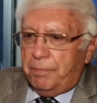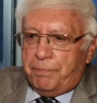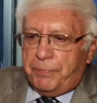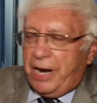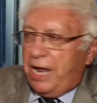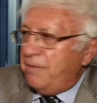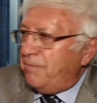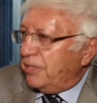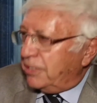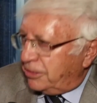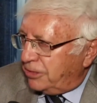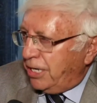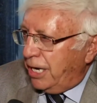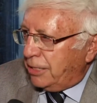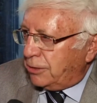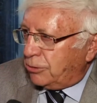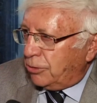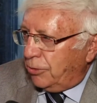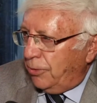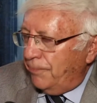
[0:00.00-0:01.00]
private
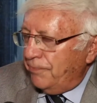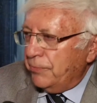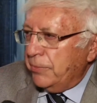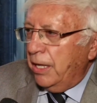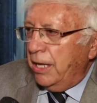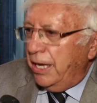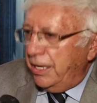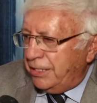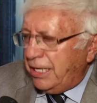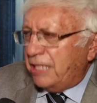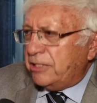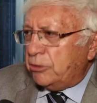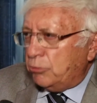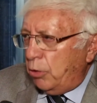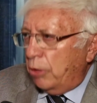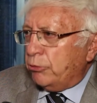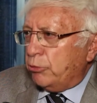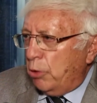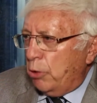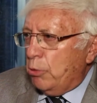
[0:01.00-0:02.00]
sector, and that's
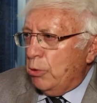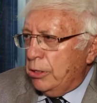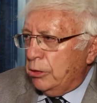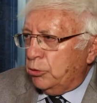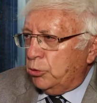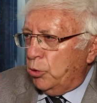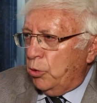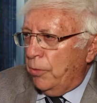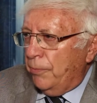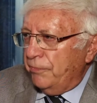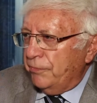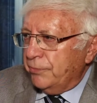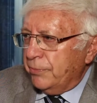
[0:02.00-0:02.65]
what we will do.